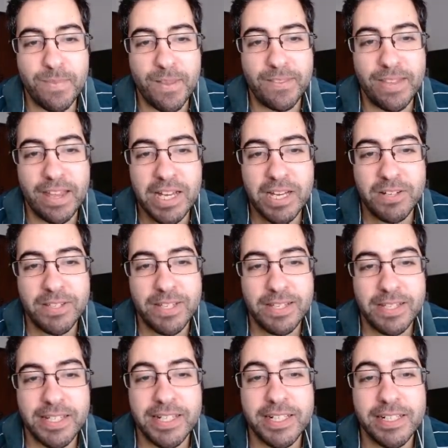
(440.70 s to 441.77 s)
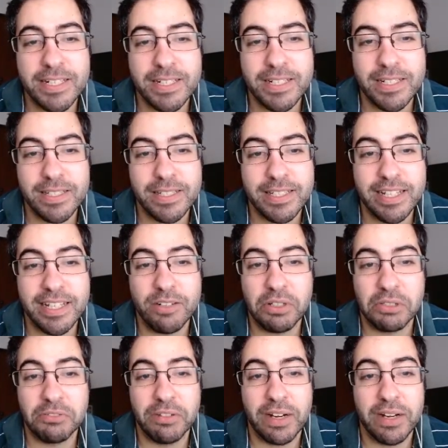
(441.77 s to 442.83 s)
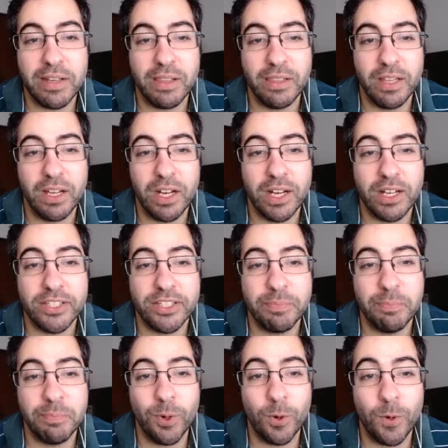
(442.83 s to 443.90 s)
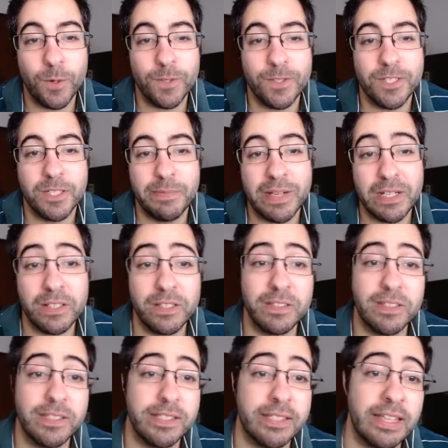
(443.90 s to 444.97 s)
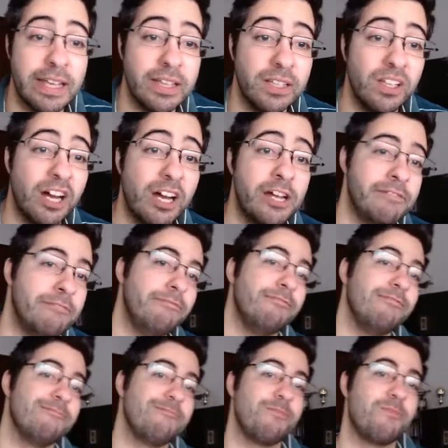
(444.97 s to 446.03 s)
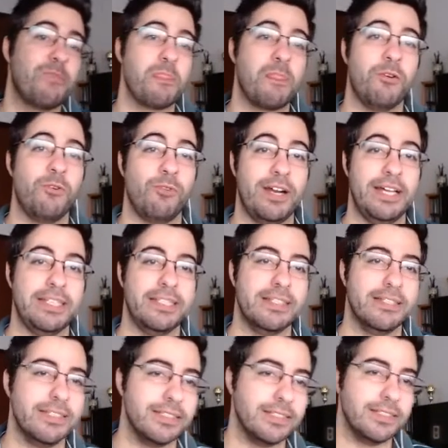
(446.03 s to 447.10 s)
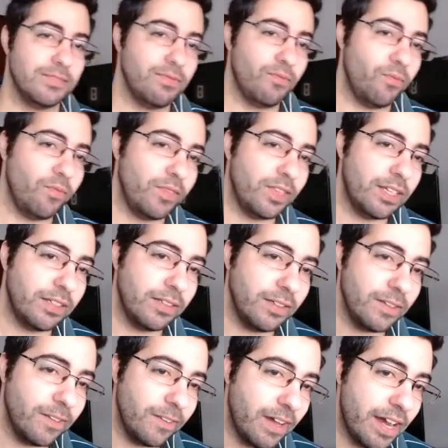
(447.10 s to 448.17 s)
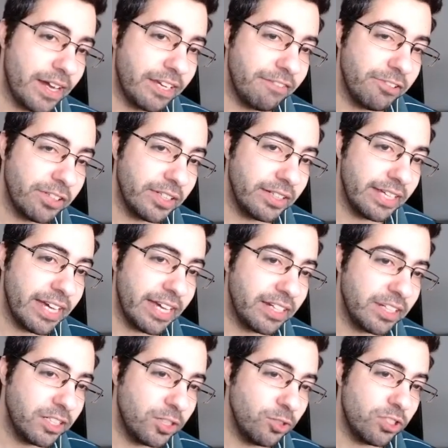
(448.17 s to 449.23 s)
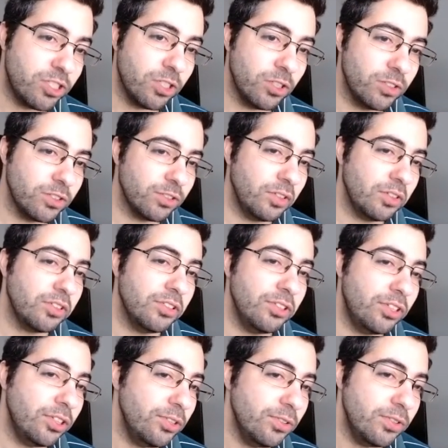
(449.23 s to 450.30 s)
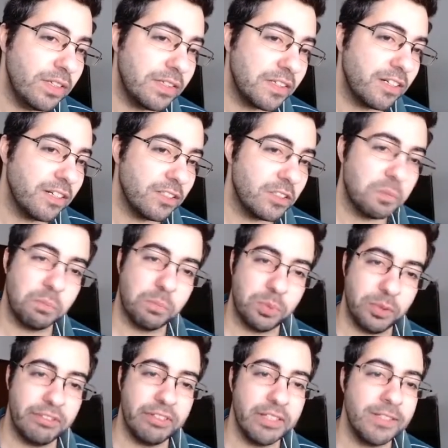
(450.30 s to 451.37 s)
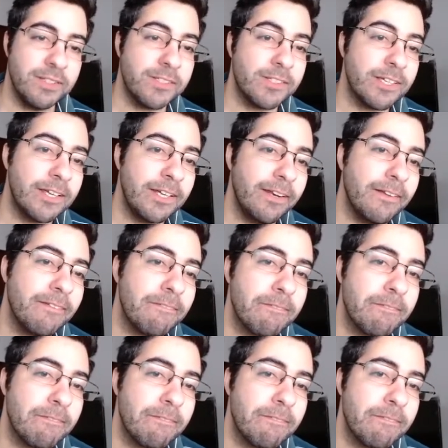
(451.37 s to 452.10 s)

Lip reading: Now, this card's gonna require a lot of support, especially to stay alive, right? Like, if you can get a good taunt on turn 2, this card's pretty insane.